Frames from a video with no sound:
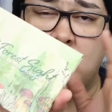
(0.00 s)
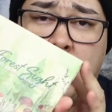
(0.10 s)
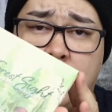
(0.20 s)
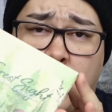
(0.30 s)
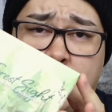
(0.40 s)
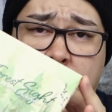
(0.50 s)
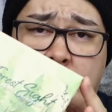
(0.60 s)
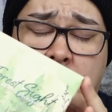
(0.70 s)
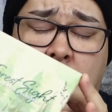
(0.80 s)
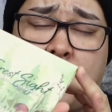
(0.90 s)
Raw
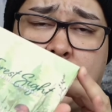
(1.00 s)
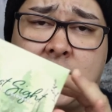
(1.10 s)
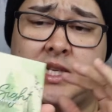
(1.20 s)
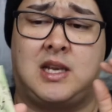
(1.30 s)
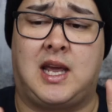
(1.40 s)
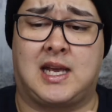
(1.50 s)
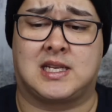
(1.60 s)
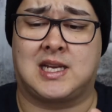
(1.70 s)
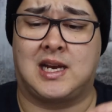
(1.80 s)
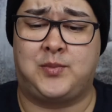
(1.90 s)
Beauty Kristi X
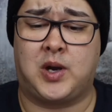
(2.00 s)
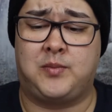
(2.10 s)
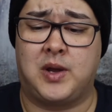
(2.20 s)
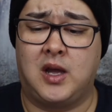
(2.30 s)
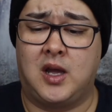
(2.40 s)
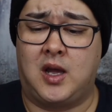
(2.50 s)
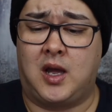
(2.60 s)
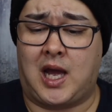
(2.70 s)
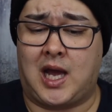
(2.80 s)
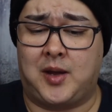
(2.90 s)
ColourPop
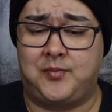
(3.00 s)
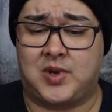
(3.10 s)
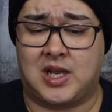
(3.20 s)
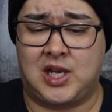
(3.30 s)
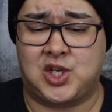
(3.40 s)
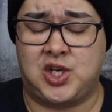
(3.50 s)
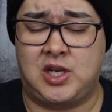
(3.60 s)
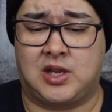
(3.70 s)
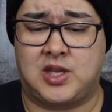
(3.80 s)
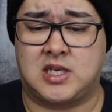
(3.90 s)
um, collection.
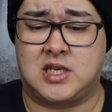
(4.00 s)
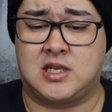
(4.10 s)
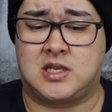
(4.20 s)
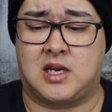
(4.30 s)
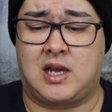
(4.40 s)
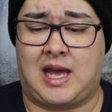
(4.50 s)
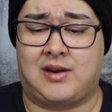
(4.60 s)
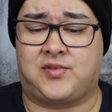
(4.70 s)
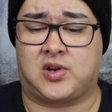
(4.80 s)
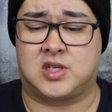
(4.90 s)
Now, this is the At
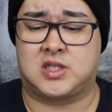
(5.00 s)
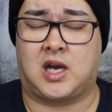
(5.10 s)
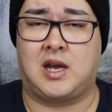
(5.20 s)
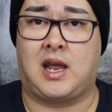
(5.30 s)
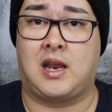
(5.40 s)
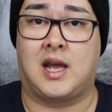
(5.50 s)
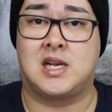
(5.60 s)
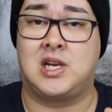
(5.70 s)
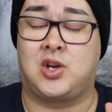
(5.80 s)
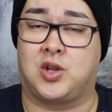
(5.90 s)
Forest site, and I
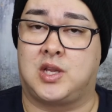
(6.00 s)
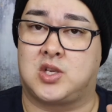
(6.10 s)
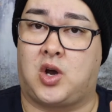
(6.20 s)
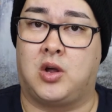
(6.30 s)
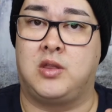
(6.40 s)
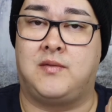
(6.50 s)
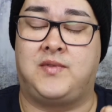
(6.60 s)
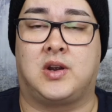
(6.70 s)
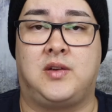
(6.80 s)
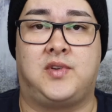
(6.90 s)
actually got this on the
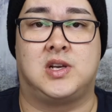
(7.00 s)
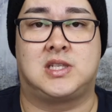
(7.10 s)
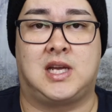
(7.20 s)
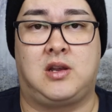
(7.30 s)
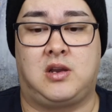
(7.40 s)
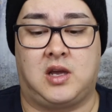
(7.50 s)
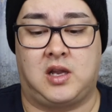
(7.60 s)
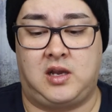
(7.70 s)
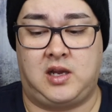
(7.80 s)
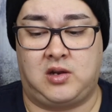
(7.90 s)
very first day
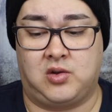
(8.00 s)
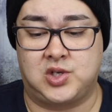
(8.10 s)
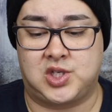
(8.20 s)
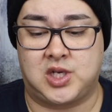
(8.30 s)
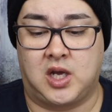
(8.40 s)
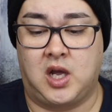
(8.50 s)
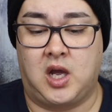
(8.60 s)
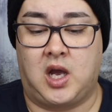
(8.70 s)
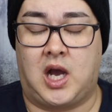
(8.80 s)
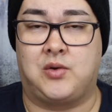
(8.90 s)
it launched.
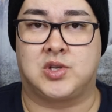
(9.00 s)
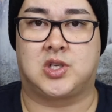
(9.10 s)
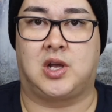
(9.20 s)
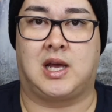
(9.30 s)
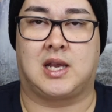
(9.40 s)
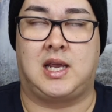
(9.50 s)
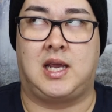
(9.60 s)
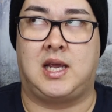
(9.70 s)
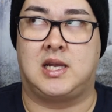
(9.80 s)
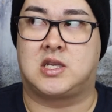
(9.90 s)
I was so lucky.
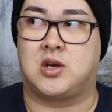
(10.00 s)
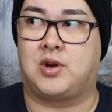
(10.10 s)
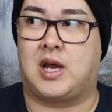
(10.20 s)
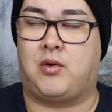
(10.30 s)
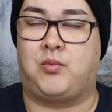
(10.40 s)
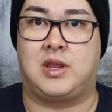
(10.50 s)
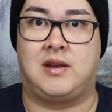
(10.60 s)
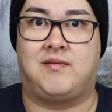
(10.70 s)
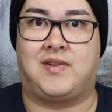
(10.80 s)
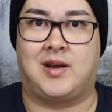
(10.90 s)
It sold out within
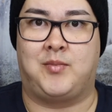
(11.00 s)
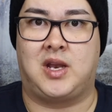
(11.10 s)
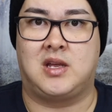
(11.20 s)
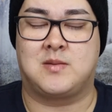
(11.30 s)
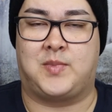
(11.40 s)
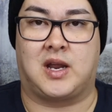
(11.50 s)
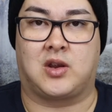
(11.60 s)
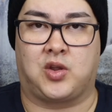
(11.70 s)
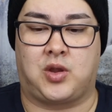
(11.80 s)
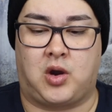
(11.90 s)
five minutes, but I
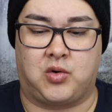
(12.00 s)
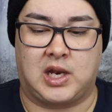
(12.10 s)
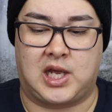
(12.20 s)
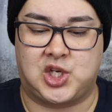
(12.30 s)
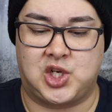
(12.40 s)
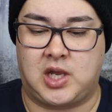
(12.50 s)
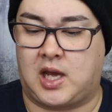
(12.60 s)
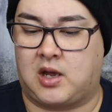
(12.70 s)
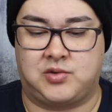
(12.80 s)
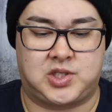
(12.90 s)
got the whole collection, and
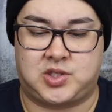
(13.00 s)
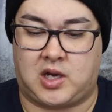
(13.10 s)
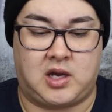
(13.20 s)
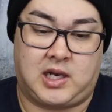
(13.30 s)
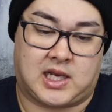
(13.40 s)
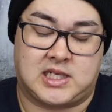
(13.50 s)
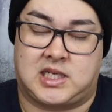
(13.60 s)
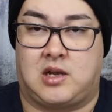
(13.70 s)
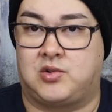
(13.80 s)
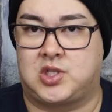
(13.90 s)
I was, like I said,
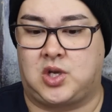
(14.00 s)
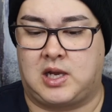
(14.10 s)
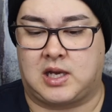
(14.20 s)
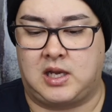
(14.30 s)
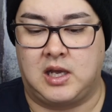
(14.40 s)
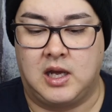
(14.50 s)
I was so lucky.